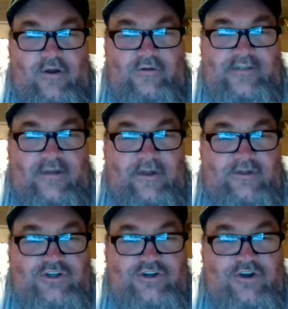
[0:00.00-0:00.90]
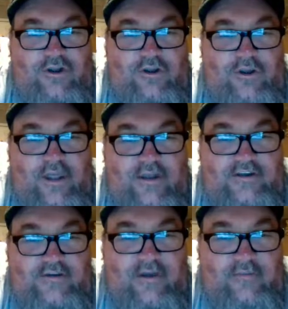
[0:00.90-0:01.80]
something else you could look
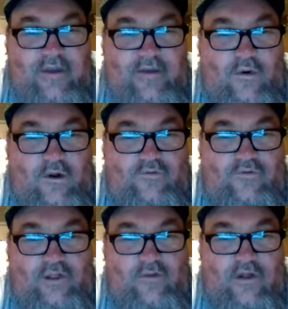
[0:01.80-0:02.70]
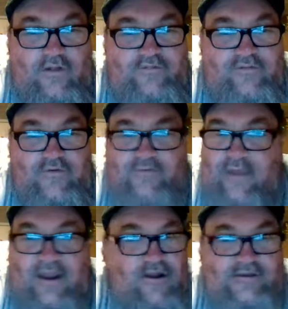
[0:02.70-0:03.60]
into that might work really well for you,
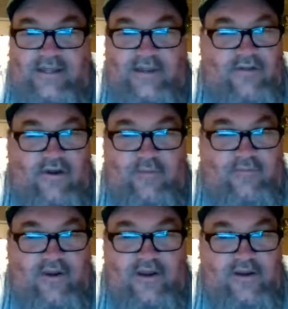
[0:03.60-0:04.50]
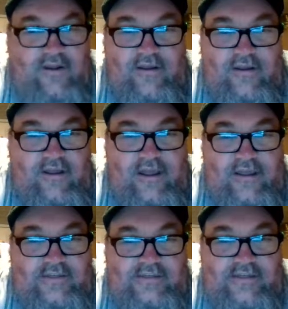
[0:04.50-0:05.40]
might not take long to print,
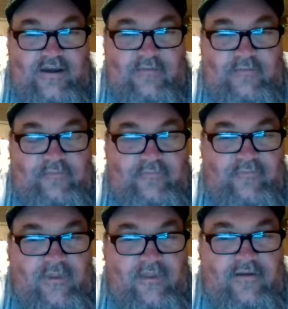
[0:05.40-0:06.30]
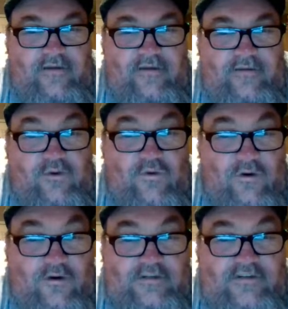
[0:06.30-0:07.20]
is lures,